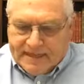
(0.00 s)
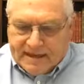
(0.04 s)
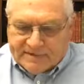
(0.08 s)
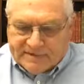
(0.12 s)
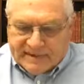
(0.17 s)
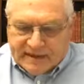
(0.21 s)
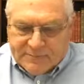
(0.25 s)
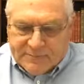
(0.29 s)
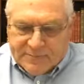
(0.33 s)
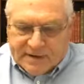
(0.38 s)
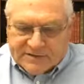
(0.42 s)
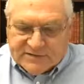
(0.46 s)

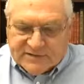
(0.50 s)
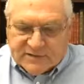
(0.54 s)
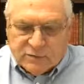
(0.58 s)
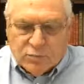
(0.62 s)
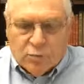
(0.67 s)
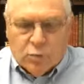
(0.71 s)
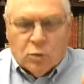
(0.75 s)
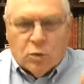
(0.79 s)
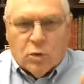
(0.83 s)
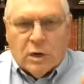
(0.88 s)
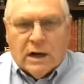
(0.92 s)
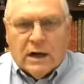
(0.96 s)
I
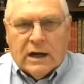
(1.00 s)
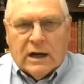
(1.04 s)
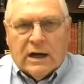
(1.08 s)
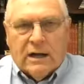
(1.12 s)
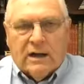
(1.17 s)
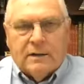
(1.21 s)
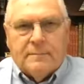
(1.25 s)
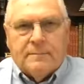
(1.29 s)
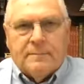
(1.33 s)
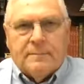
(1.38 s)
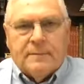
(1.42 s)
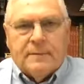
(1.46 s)
mentioned,
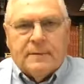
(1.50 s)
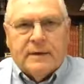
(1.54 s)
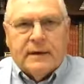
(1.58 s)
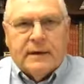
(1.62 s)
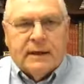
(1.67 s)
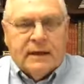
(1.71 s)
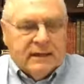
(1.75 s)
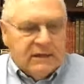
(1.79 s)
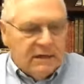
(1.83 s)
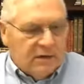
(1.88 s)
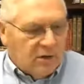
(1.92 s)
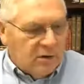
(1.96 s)

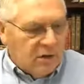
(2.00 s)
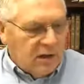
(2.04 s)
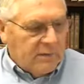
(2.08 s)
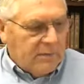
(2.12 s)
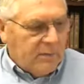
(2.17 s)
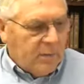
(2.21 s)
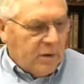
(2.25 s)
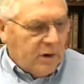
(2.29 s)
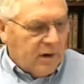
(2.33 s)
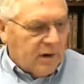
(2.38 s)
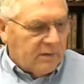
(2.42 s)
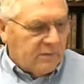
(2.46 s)
in the early
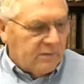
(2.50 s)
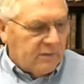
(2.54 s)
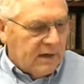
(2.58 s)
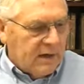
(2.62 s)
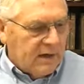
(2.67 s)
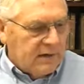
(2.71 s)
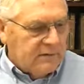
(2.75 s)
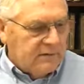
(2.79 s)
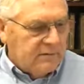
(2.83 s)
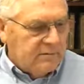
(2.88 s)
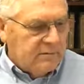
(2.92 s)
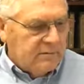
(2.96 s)
part
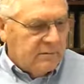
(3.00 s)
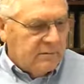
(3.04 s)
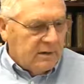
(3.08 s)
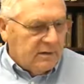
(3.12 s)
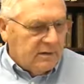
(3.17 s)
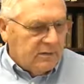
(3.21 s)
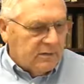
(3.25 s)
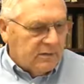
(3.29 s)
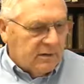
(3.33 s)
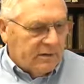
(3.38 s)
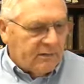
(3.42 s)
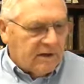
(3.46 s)
of
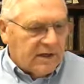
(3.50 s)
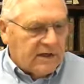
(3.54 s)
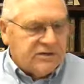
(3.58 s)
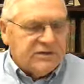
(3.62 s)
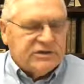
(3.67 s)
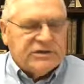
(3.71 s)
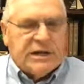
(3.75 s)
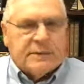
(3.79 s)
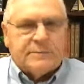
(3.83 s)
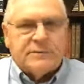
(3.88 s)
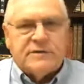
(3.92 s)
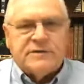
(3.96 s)
Revelation
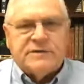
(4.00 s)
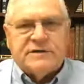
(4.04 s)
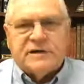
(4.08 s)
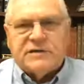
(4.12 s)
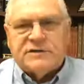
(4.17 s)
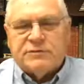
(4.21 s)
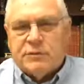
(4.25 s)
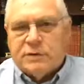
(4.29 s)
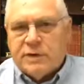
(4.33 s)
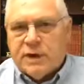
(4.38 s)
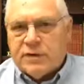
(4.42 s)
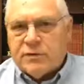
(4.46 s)
chapter
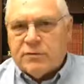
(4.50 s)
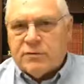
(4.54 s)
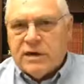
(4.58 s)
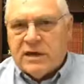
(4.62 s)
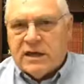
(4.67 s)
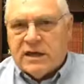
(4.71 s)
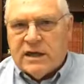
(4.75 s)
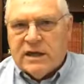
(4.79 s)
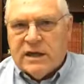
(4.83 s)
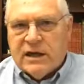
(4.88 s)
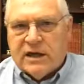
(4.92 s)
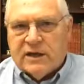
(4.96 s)
6, when the three
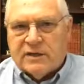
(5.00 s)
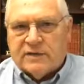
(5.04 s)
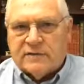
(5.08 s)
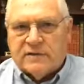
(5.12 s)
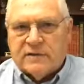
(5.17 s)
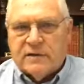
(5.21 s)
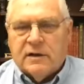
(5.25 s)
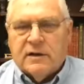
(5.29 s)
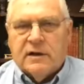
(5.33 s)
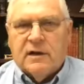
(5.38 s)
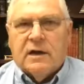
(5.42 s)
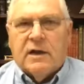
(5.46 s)
kings
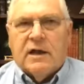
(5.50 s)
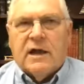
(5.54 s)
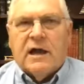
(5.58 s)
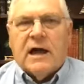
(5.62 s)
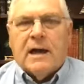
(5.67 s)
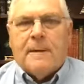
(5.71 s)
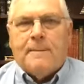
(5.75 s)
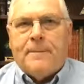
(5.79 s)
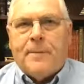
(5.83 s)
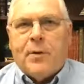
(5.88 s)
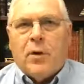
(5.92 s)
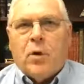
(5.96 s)

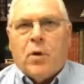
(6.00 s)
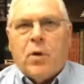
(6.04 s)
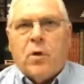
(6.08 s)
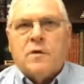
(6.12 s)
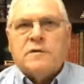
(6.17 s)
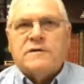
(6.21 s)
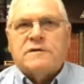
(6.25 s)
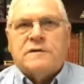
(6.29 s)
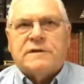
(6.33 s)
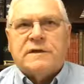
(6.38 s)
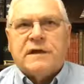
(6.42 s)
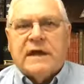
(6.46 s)

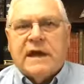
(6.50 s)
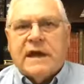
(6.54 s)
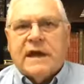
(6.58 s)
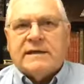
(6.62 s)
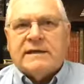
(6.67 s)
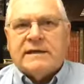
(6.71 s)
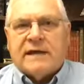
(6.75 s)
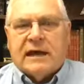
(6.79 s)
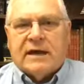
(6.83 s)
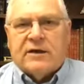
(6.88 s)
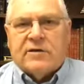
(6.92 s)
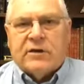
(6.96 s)
oppose the
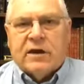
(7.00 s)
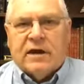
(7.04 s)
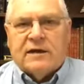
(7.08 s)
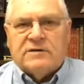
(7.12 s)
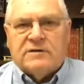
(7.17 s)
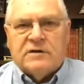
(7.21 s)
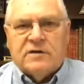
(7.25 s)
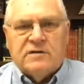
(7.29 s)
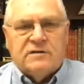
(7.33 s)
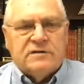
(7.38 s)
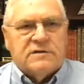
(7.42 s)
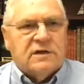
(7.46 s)

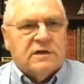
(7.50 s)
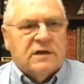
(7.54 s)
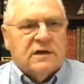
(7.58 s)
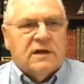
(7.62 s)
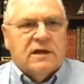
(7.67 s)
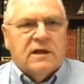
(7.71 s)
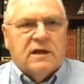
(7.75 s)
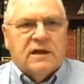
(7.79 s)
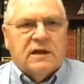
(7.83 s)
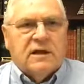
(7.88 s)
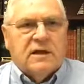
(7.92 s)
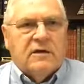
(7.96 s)
Antichrist,
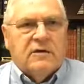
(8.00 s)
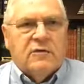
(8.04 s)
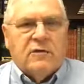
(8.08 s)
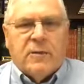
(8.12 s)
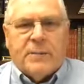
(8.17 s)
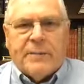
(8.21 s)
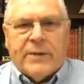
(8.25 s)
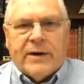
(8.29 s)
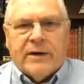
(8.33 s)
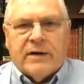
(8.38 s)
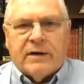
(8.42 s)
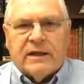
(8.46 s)
who
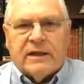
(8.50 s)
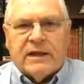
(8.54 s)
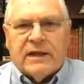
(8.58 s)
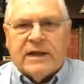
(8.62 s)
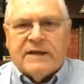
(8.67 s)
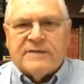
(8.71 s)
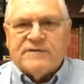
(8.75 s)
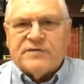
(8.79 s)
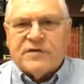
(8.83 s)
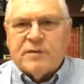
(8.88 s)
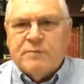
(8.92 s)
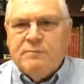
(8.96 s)
apparently
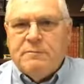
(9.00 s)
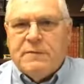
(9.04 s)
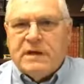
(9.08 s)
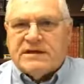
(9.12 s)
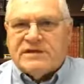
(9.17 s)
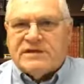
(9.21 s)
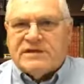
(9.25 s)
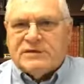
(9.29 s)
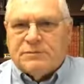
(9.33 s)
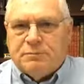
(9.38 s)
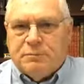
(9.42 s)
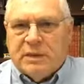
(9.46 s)
comes from
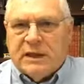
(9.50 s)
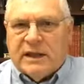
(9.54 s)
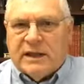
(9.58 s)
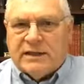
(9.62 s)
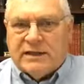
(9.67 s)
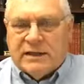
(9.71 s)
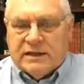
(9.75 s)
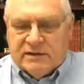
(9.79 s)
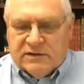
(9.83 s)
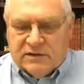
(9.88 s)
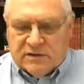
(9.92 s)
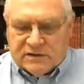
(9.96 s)
mixed
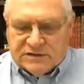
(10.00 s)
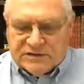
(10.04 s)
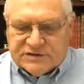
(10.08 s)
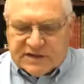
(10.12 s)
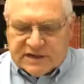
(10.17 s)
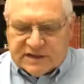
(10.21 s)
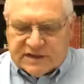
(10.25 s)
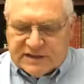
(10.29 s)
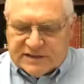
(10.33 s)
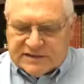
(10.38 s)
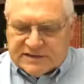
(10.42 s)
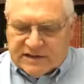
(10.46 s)
blood. Now, you can
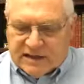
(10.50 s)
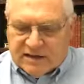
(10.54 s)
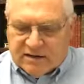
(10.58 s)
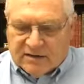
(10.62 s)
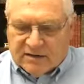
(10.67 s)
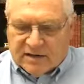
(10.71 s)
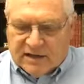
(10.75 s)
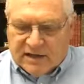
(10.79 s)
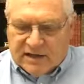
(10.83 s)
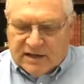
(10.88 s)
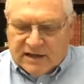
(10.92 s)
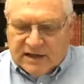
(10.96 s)
check this
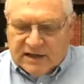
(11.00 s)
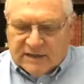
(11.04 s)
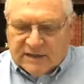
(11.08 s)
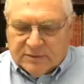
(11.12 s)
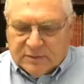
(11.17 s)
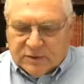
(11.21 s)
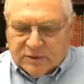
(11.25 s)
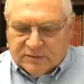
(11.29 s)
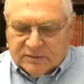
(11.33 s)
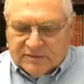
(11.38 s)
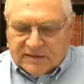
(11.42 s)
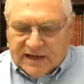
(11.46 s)
out in the
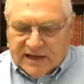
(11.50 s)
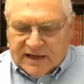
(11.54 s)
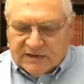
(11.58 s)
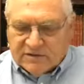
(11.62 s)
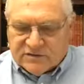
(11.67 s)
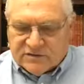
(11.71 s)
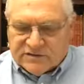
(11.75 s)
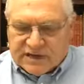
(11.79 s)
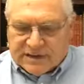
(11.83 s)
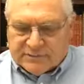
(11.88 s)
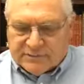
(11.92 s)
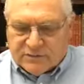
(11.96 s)
book of
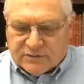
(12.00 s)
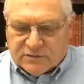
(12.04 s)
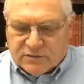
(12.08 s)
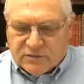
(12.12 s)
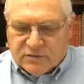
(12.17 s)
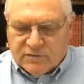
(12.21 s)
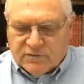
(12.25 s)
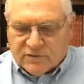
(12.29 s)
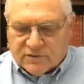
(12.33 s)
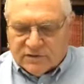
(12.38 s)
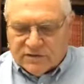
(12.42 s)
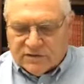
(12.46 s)
Daniel, chapter
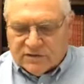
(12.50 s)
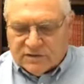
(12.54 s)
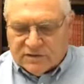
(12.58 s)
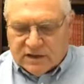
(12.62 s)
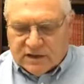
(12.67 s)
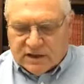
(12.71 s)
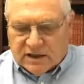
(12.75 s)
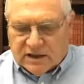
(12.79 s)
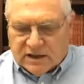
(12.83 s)
2, verses